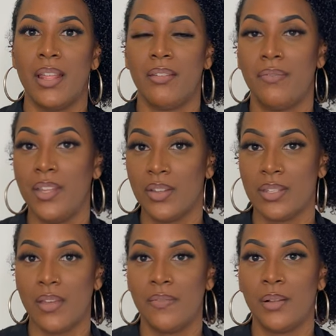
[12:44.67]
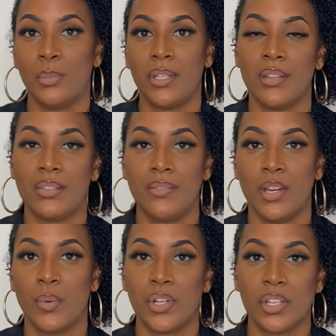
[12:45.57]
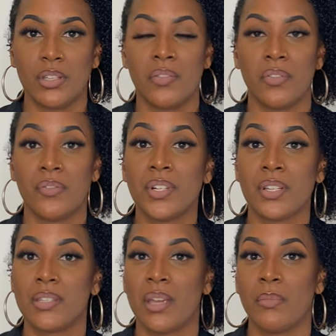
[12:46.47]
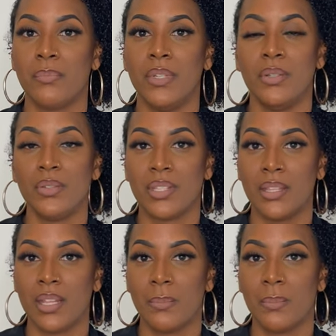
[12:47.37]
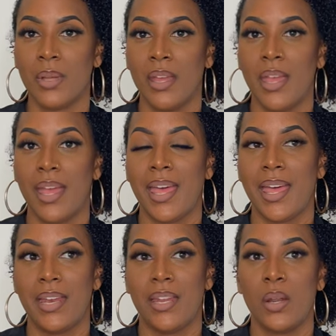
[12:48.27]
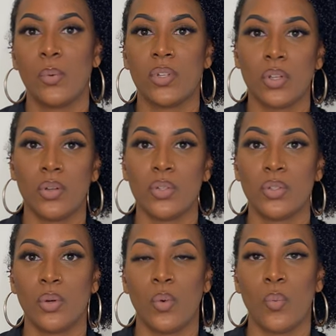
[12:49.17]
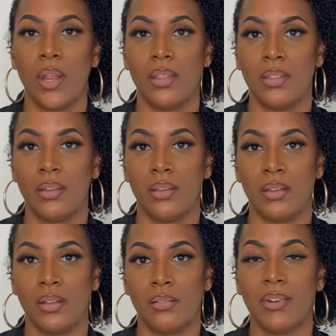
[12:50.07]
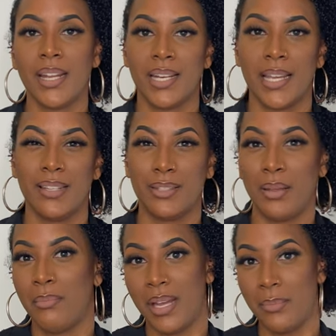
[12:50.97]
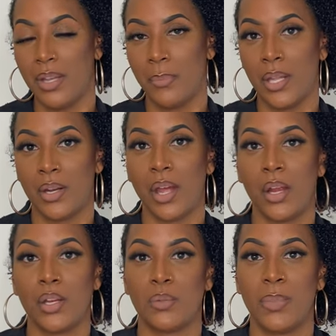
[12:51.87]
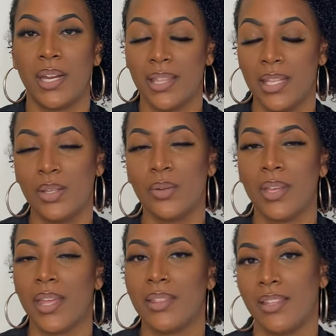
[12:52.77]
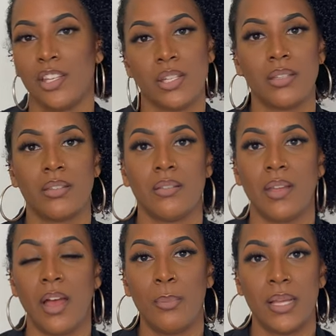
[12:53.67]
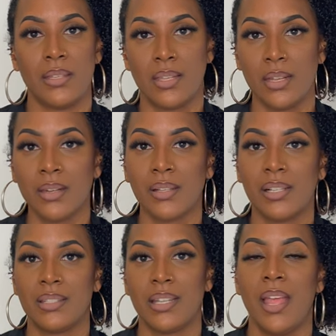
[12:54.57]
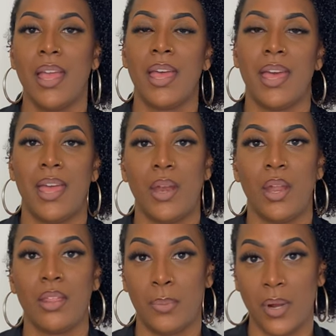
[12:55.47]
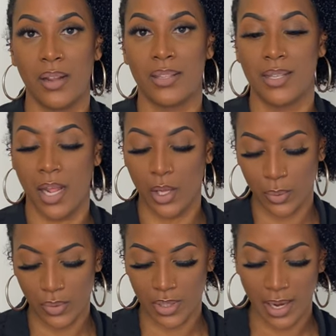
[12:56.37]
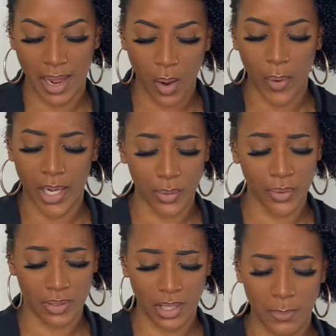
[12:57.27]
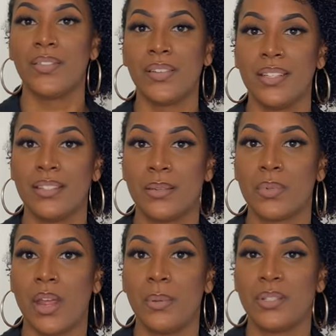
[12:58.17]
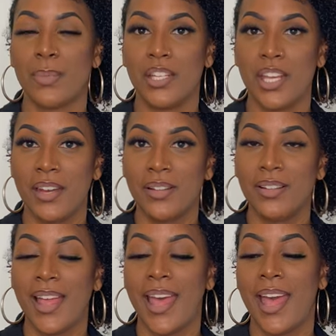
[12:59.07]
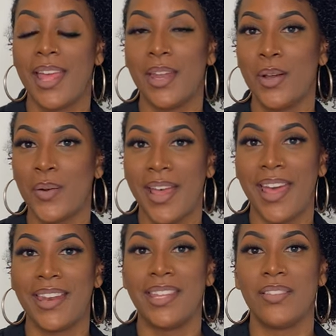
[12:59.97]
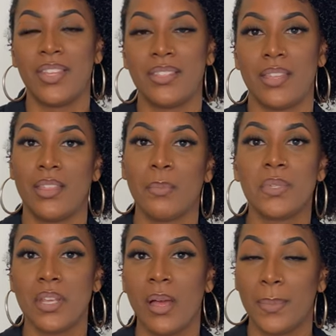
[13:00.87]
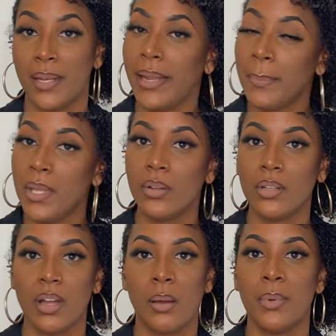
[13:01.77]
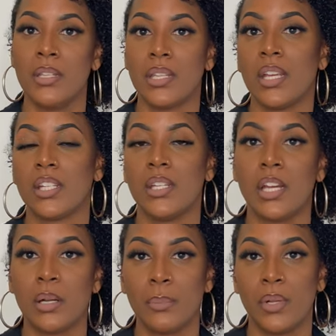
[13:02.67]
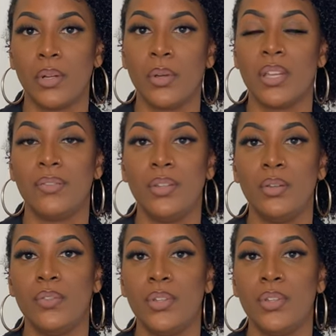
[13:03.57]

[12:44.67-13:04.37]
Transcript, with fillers: The videos I filmed in this video were just of the first time of me using them, and it was also with the ring light, so it might be a bit harsh, but I think you get the gist of how my skin looks and the products that I use and how I use them. Definitely subscribe to my channel and go ahead, give this a thumbs up. Let me know in the comment section down below if you've